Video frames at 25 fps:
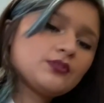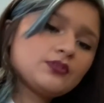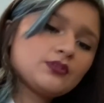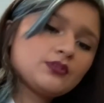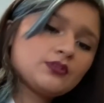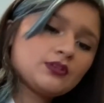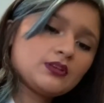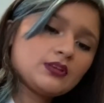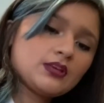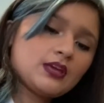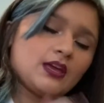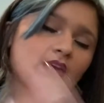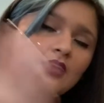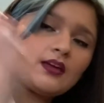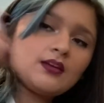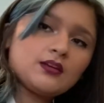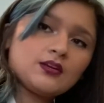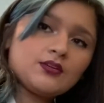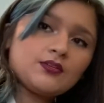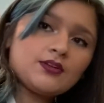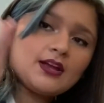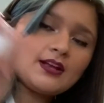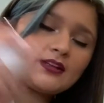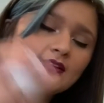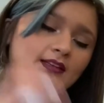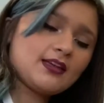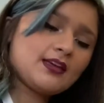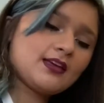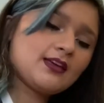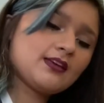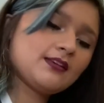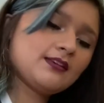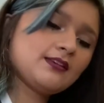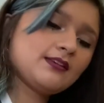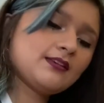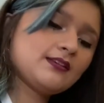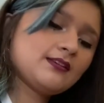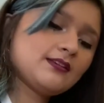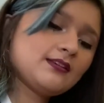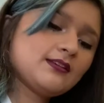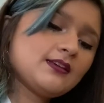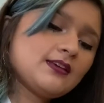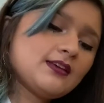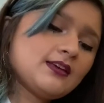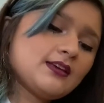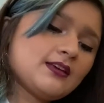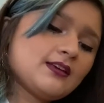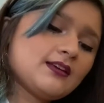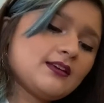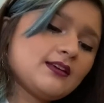Okay, cracked egg.
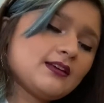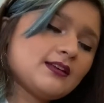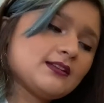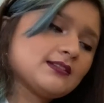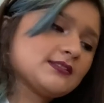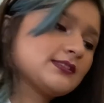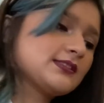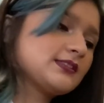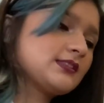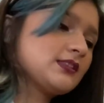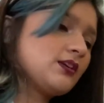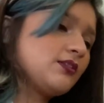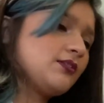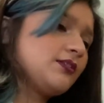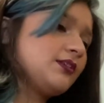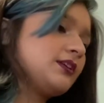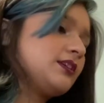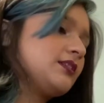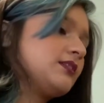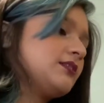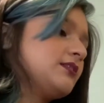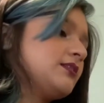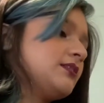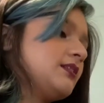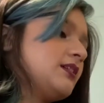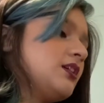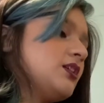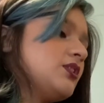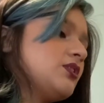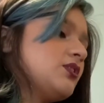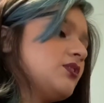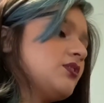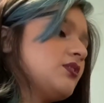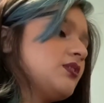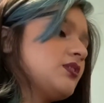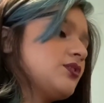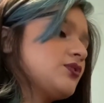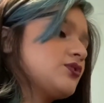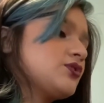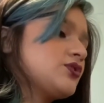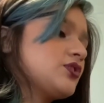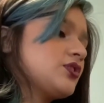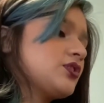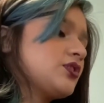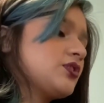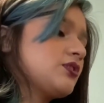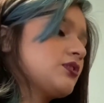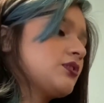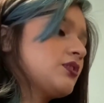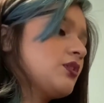It's thawing. A thawing chicken.